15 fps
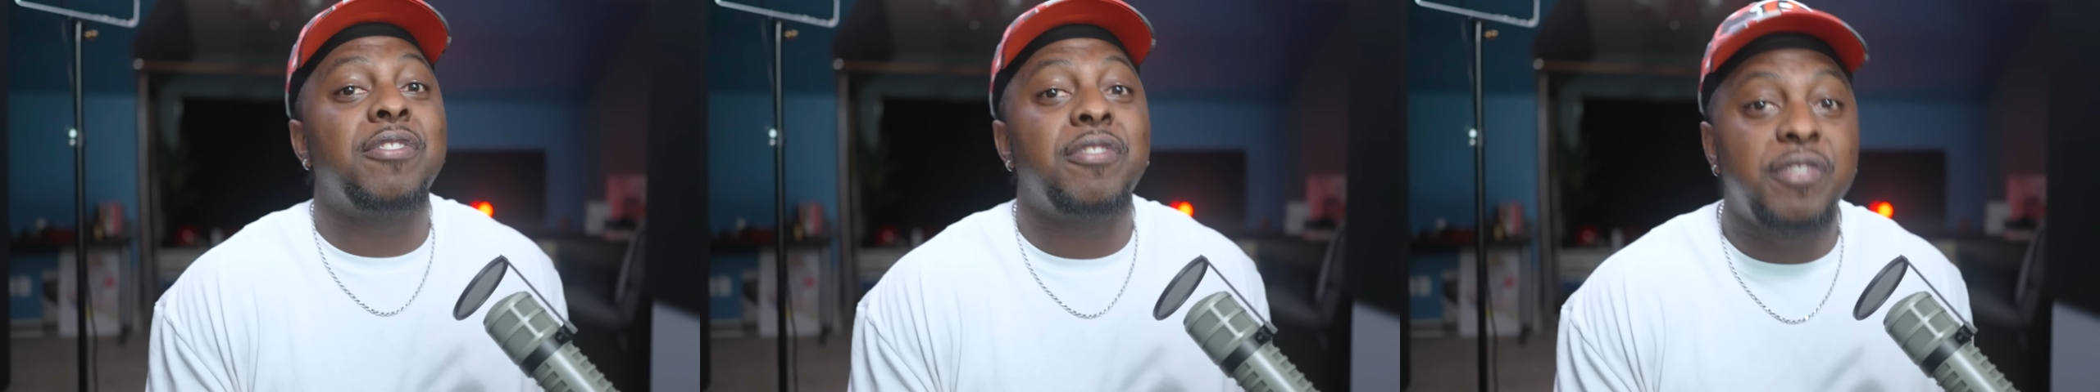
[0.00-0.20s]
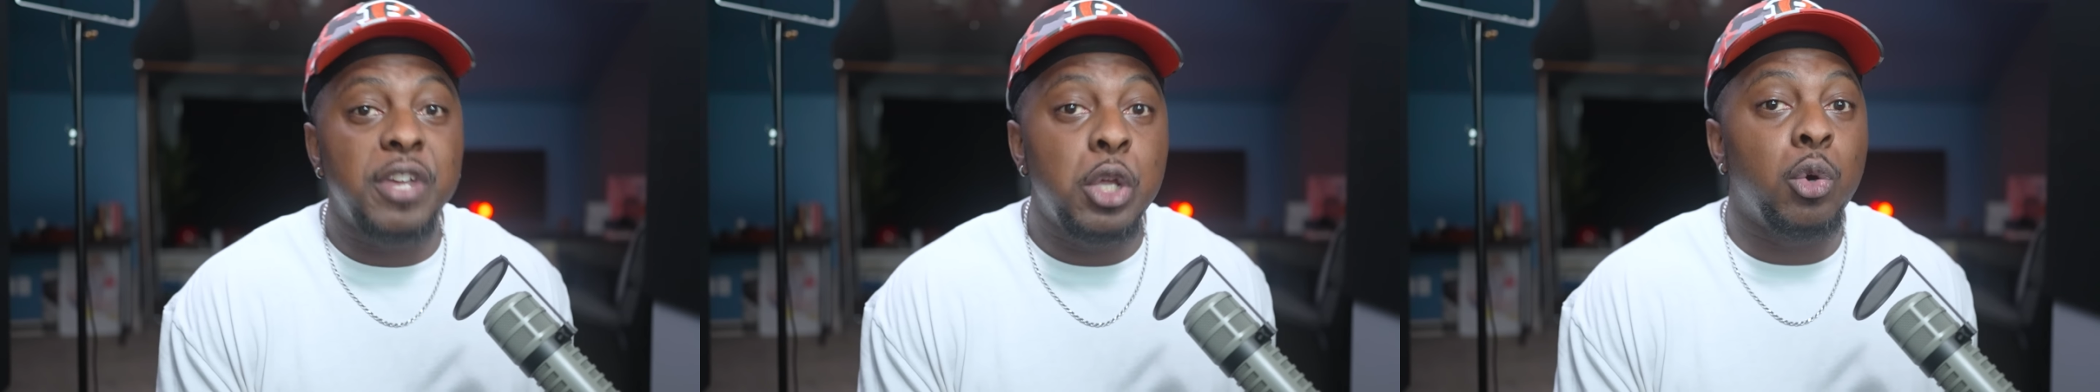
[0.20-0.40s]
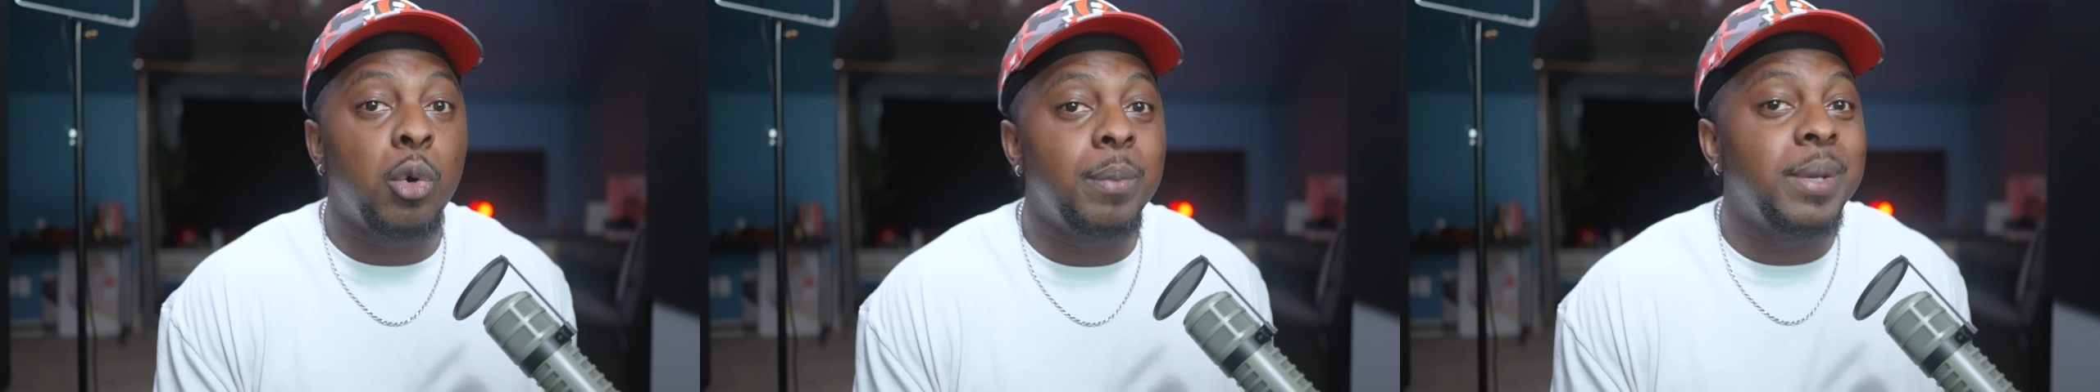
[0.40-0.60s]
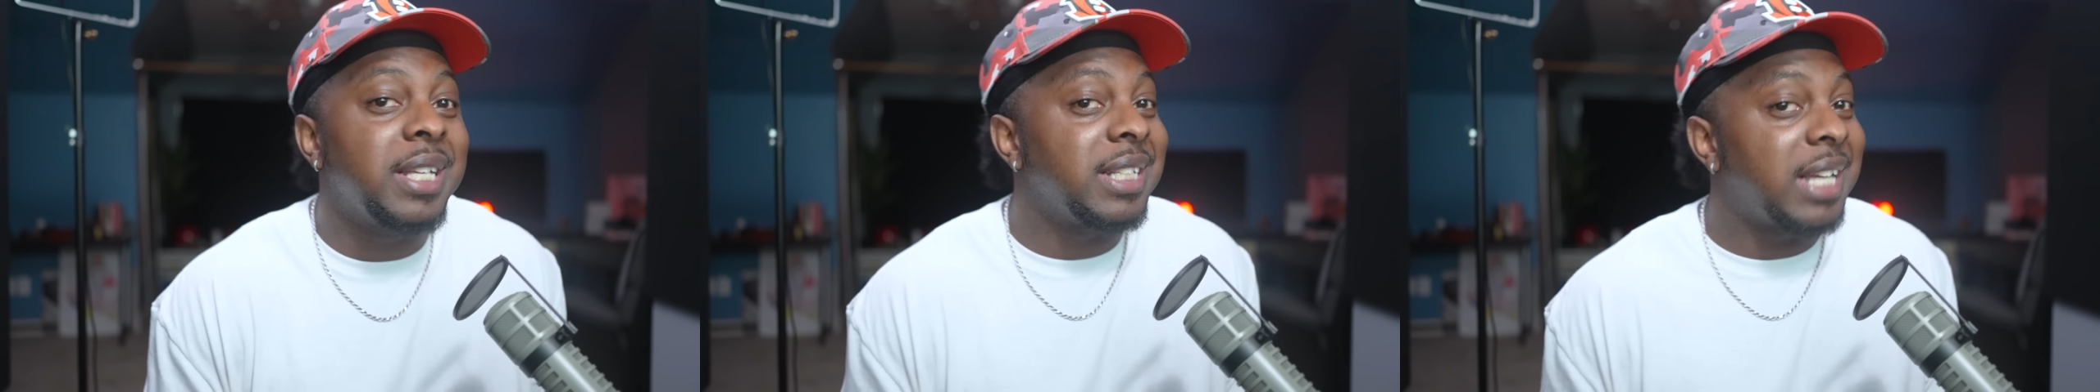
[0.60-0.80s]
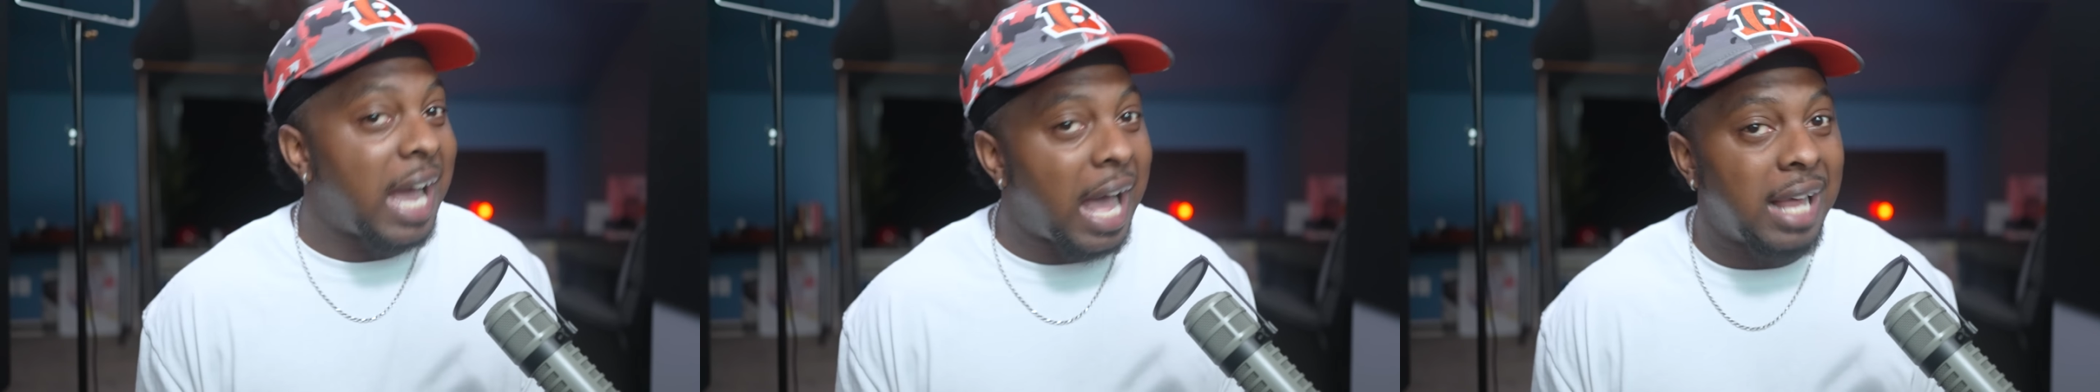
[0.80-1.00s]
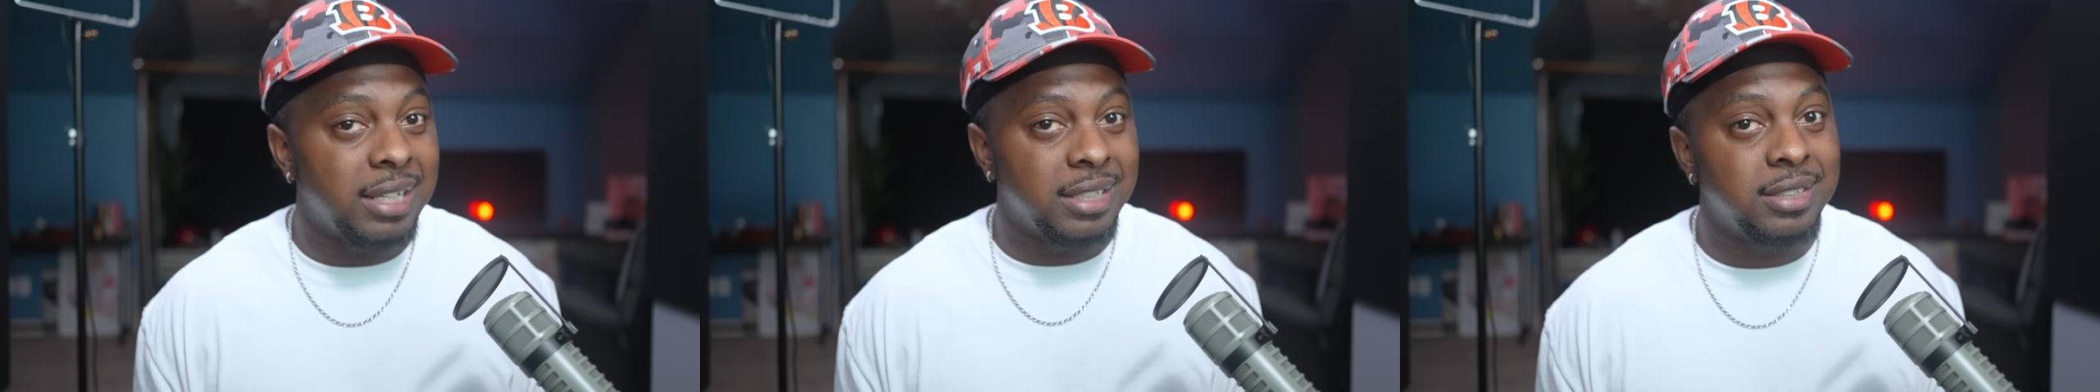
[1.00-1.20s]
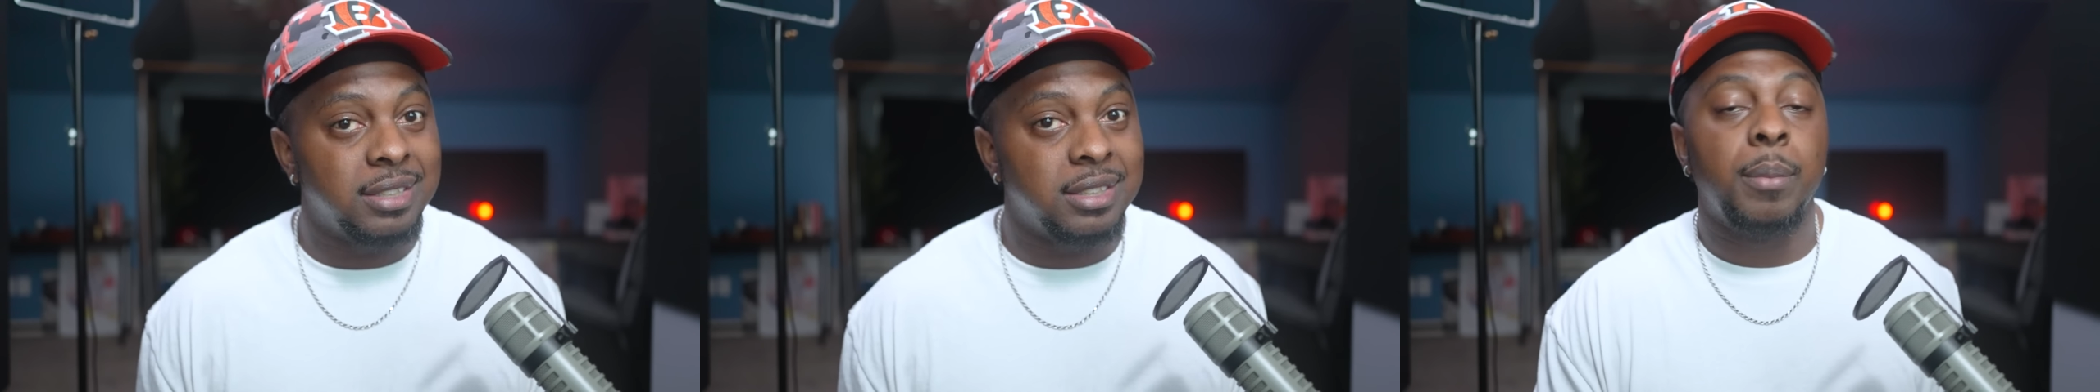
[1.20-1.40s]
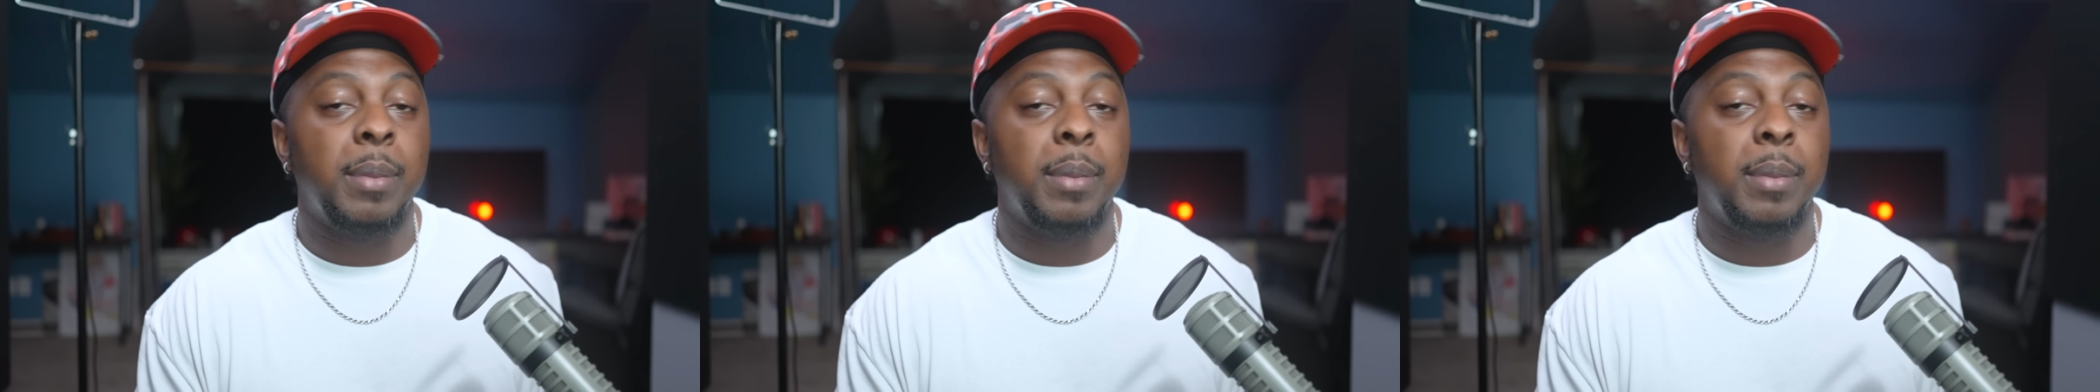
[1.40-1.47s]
film in college,